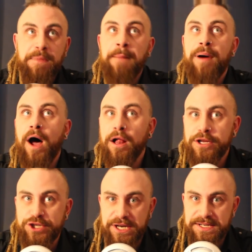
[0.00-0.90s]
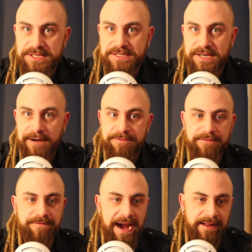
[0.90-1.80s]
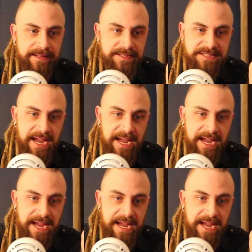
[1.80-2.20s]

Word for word: apologist of the violence